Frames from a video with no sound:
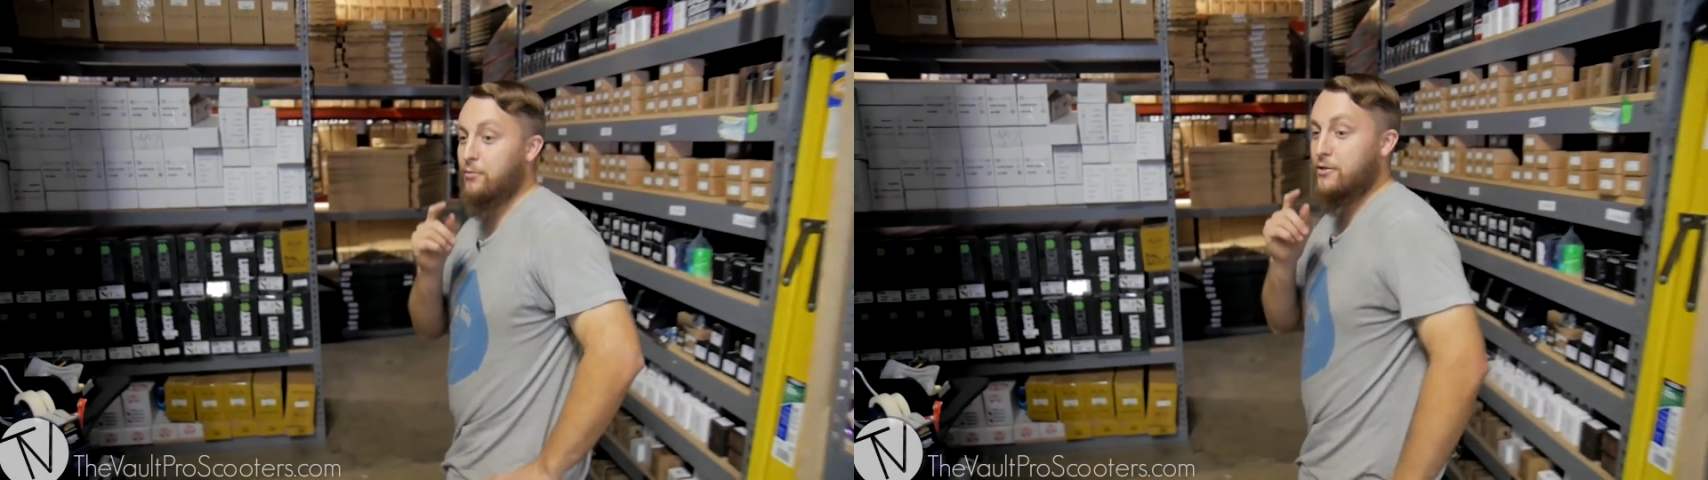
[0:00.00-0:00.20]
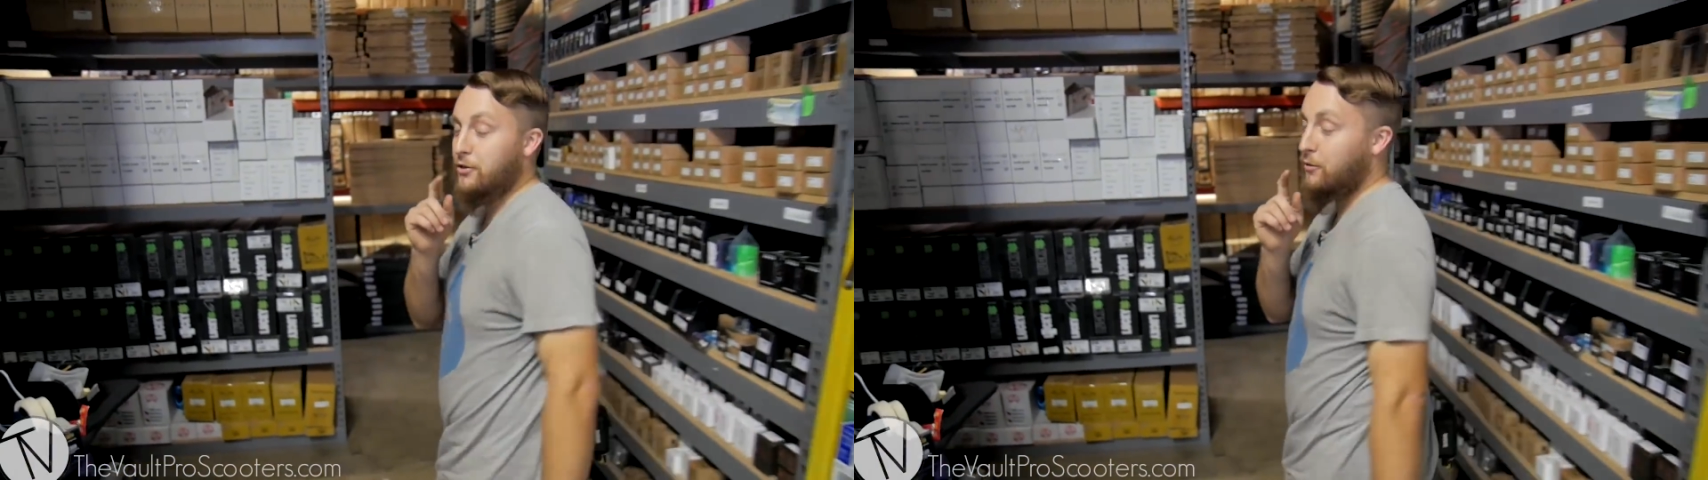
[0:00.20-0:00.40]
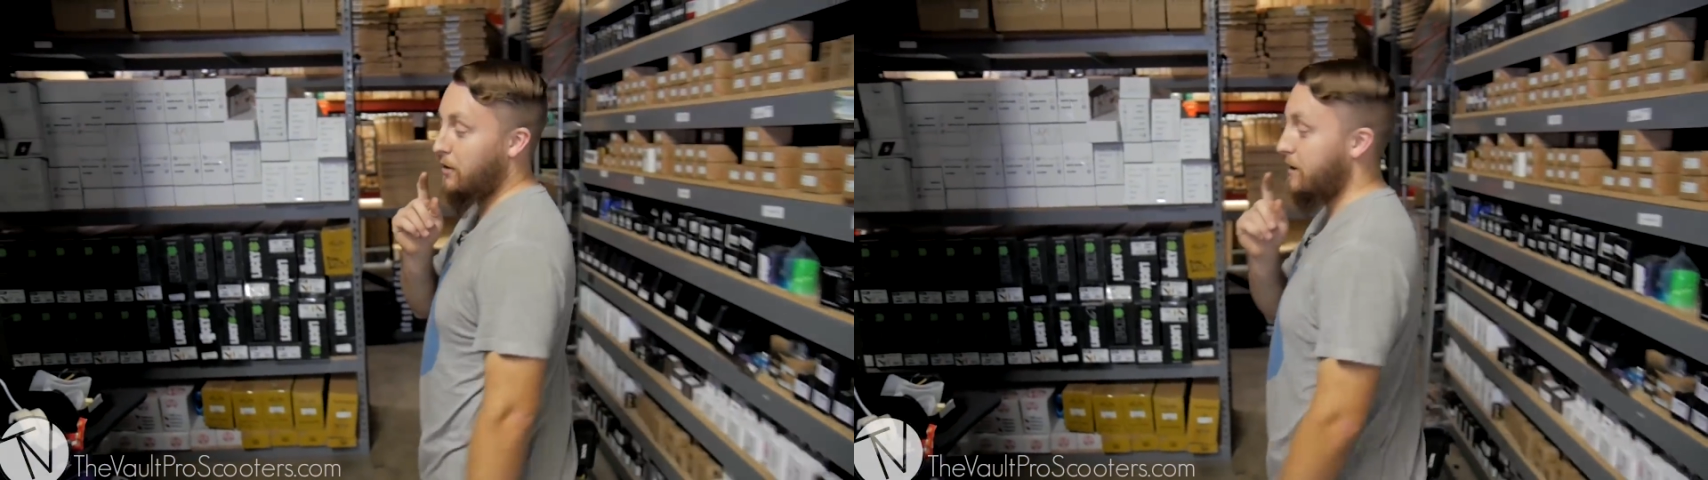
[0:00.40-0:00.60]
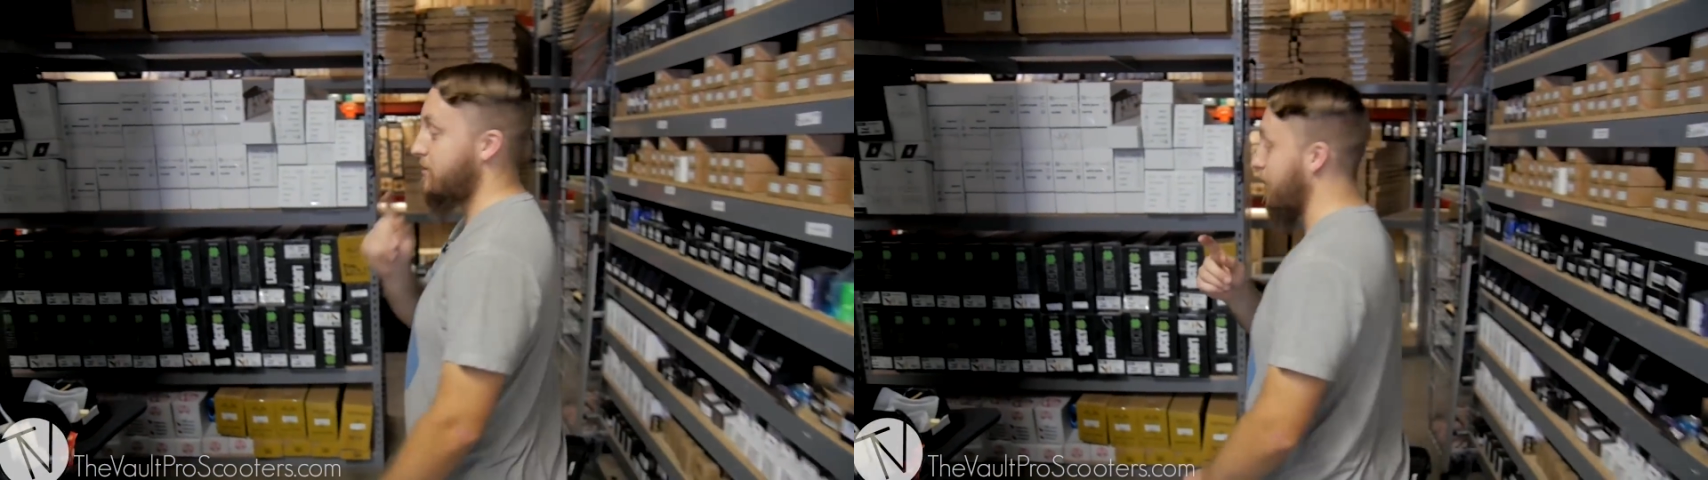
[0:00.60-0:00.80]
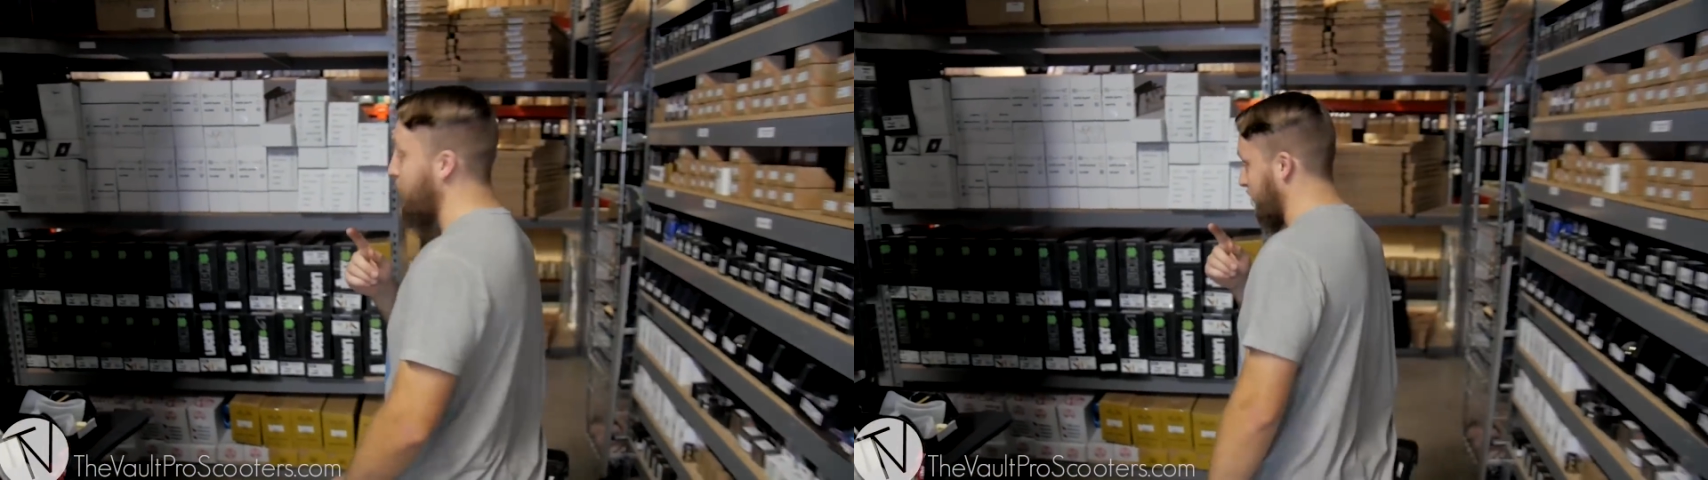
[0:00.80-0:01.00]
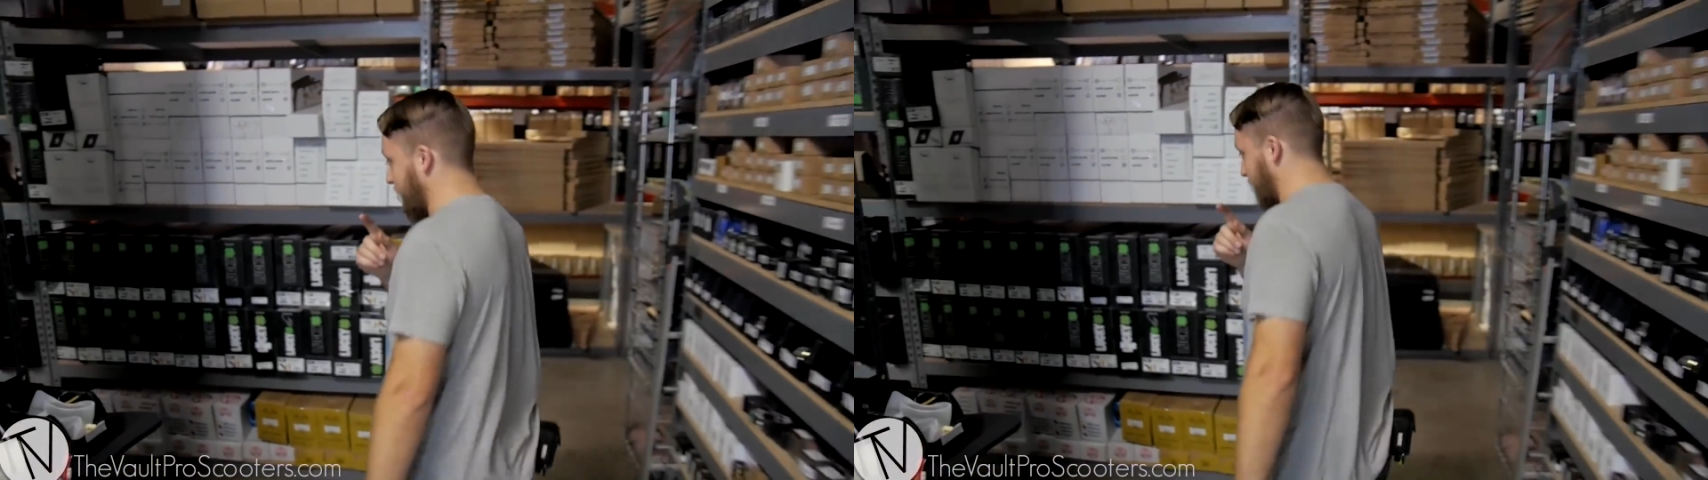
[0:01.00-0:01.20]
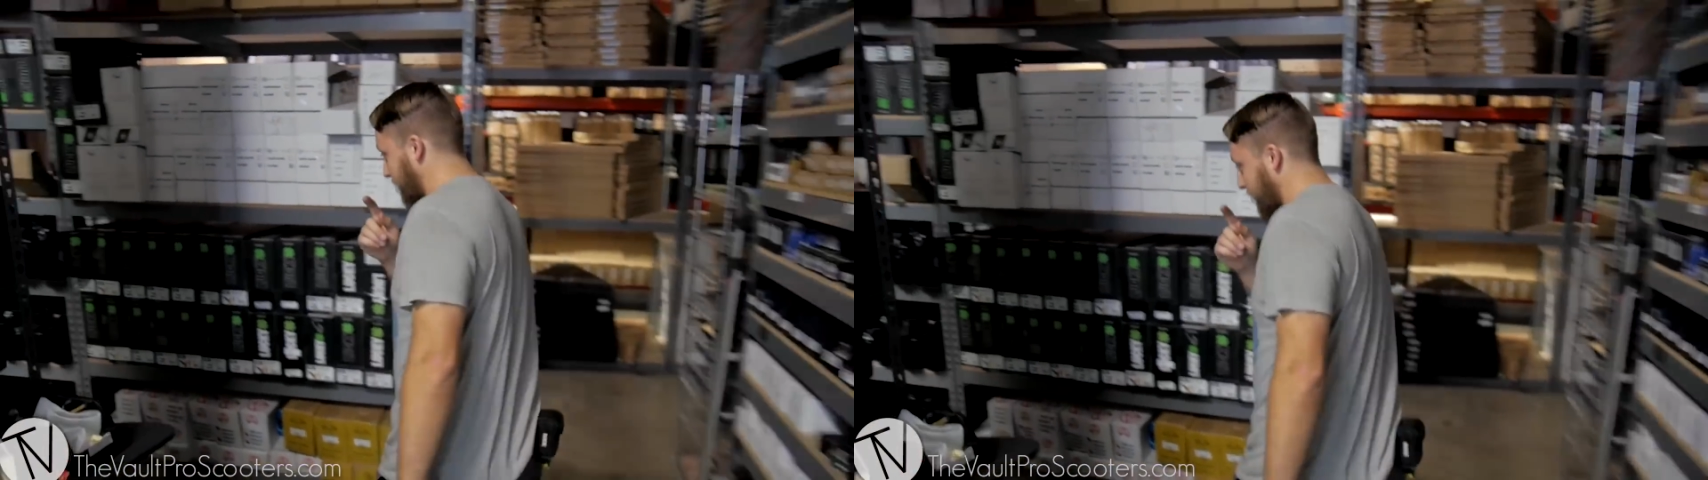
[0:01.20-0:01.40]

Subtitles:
which you can buy separately,